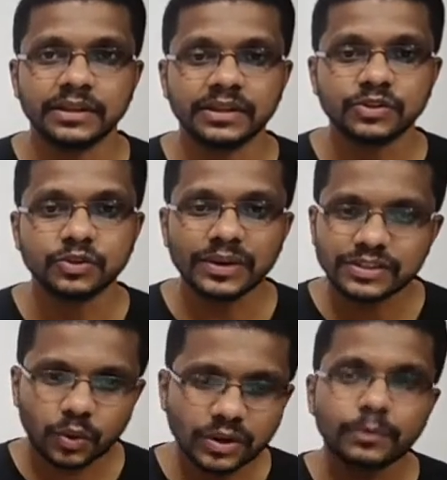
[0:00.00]
So
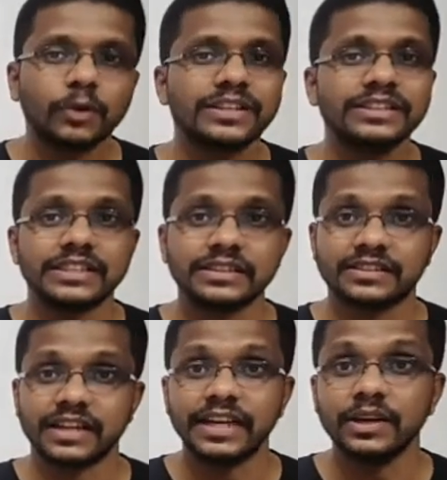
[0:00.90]
it's all about the
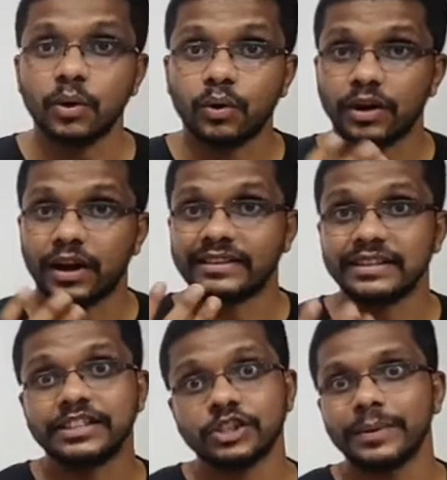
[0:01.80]
study at the
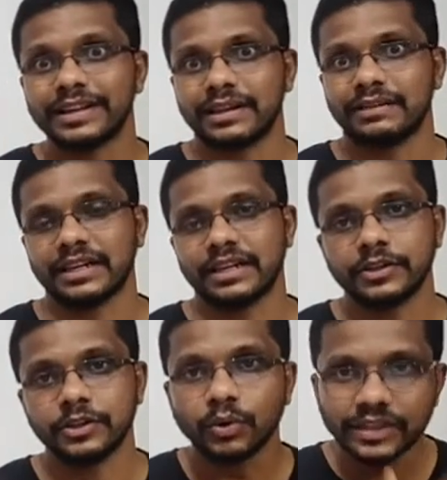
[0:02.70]
genomic level,
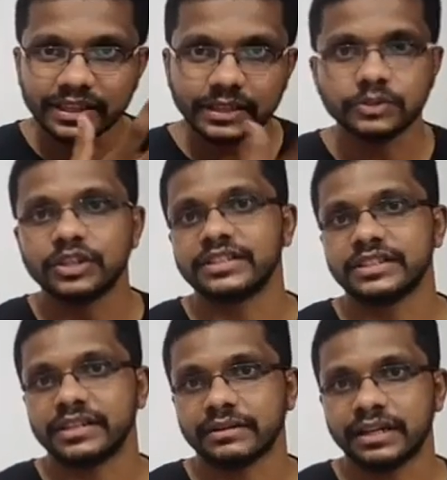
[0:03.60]
not in the individual
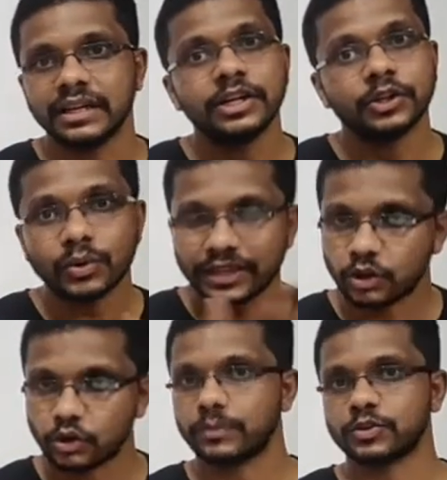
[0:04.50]
gene level, not in the
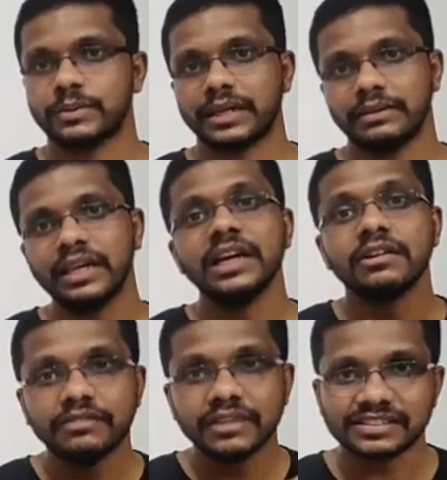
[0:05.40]
chromosomal level.
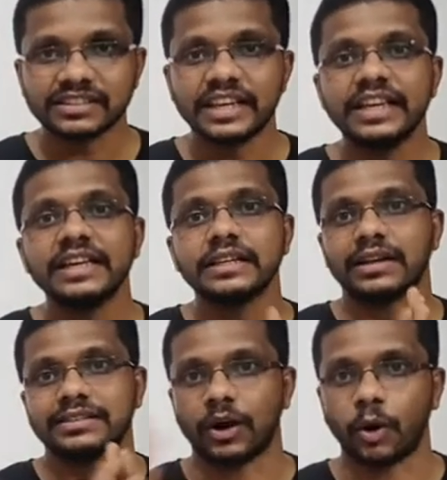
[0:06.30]
We are studying
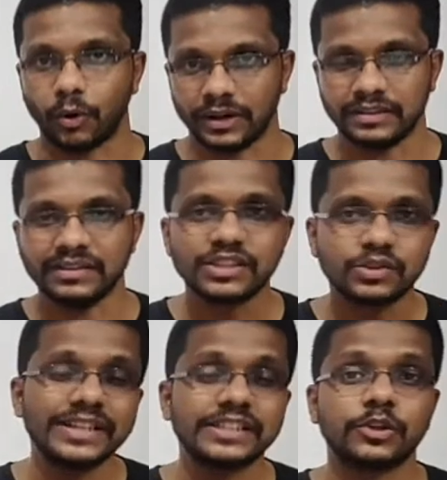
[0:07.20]
as a whole. That's
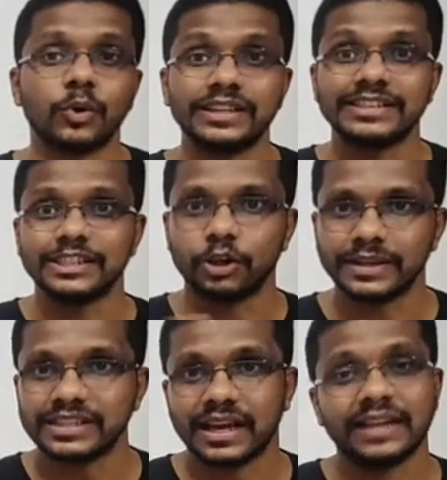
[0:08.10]
why it's called the
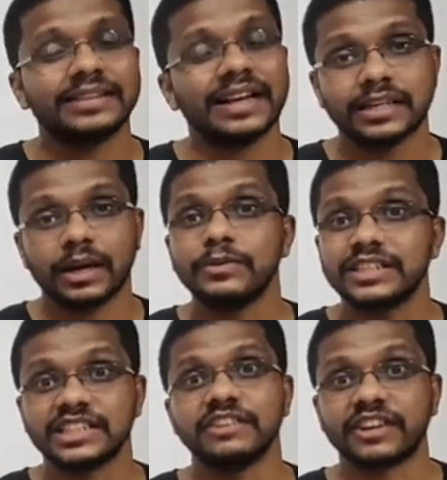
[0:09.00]
genomics, and that's how it
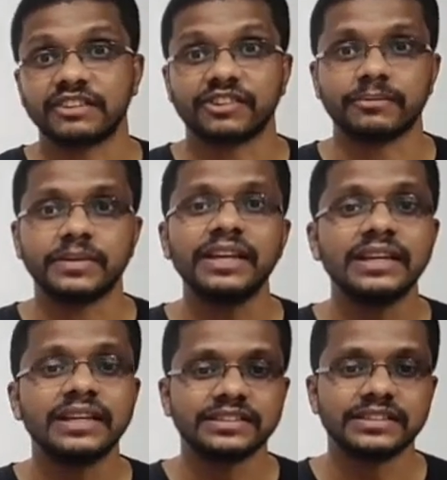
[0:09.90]
is different from the
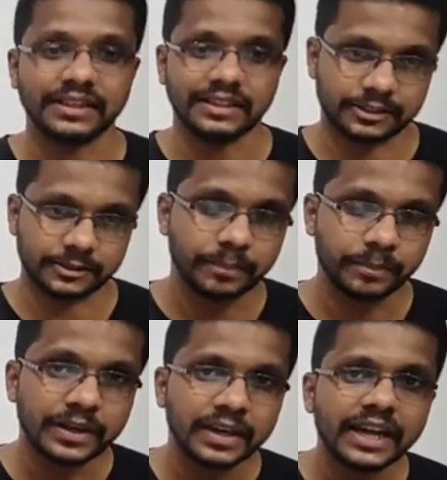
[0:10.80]
genetics.
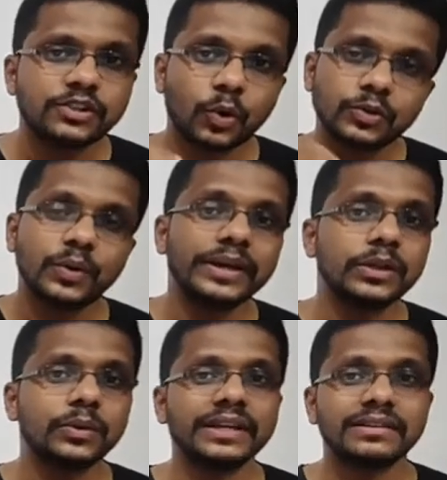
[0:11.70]
It's also
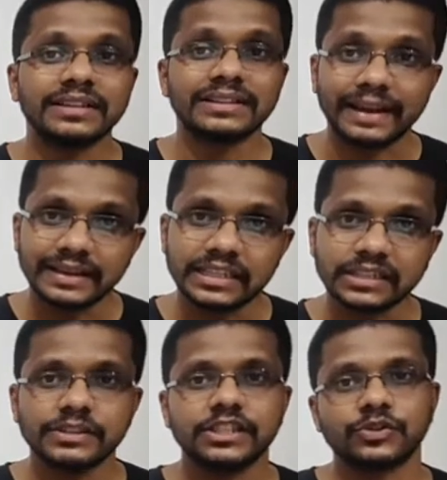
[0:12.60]
including the techniques
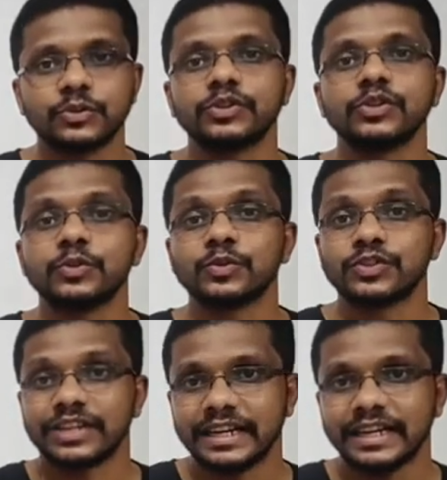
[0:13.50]
which is used to
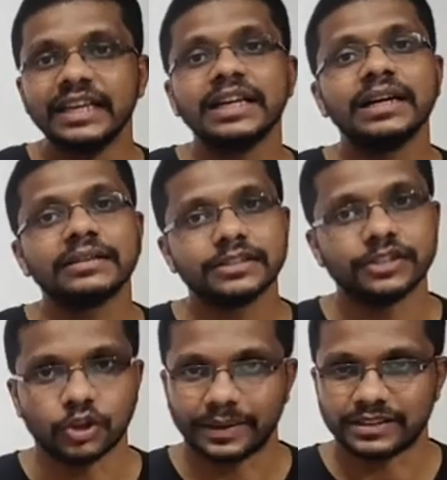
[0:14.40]
study the
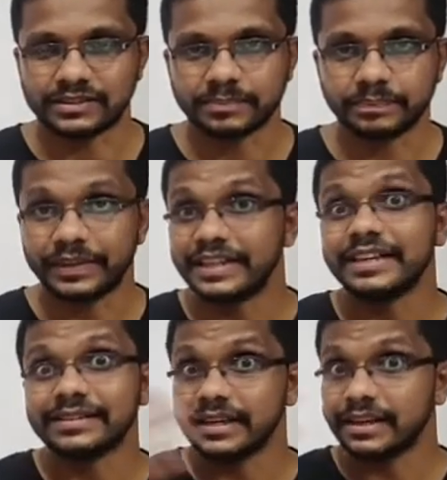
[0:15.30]
genomics, the
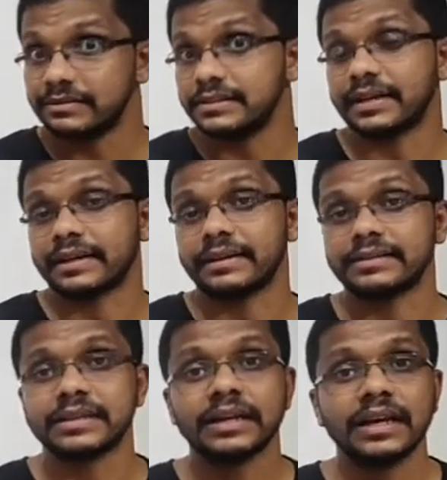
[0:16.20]
DNA sequencing
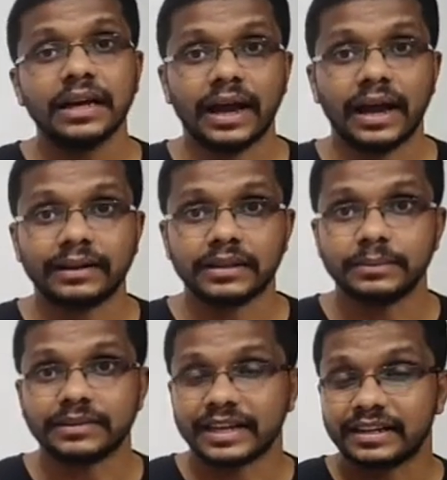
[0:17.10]
techniques, and the
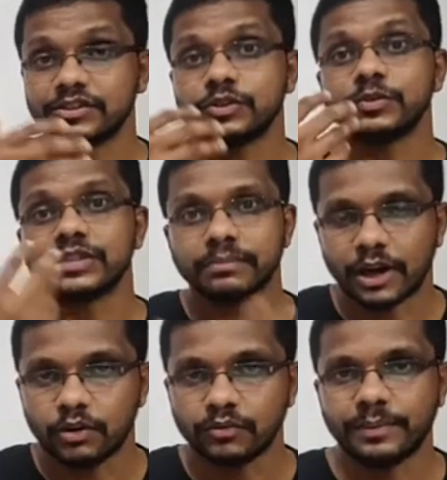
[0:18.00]
techniques used in
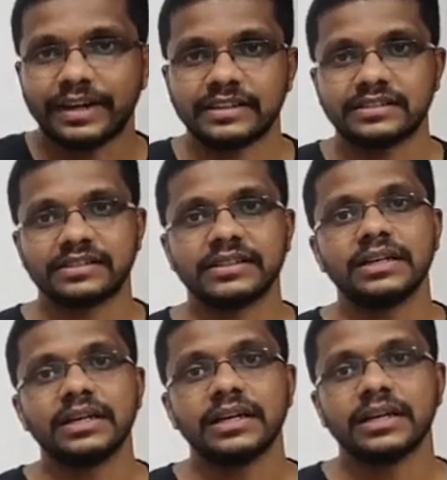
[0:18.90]
bioinformatics,
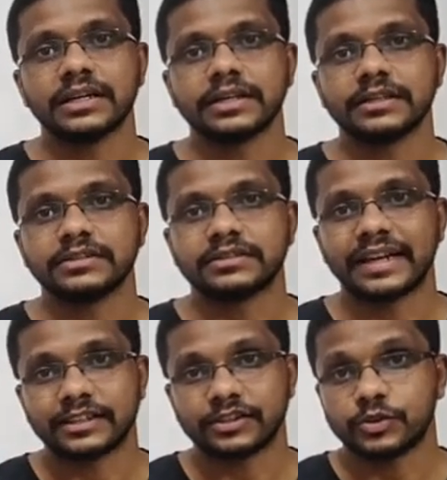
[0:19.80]

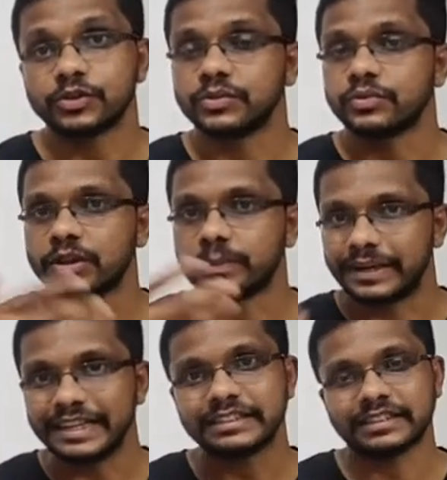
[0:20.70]
techniques used for the
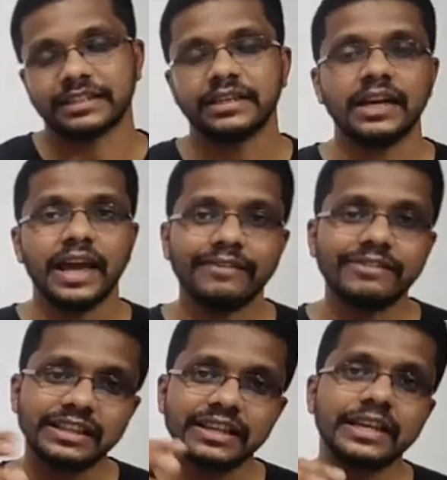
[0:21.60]
prediction,
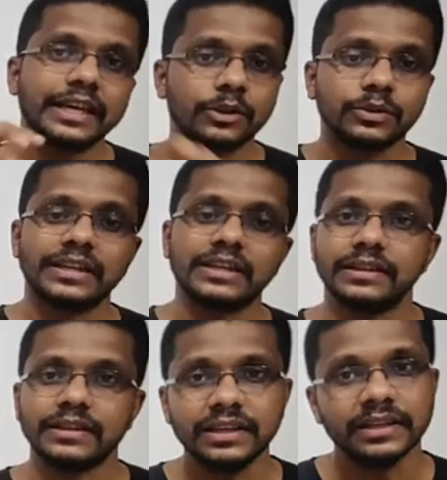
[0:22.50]
everything included
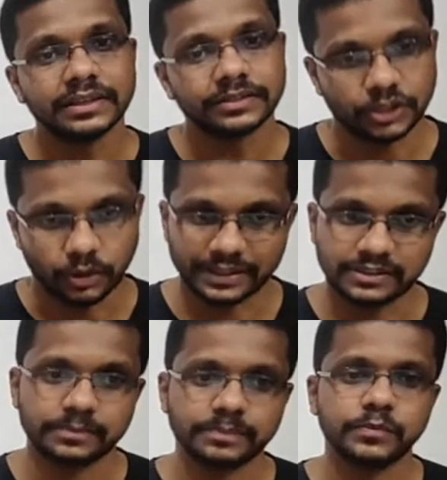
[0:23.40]
in the genomics.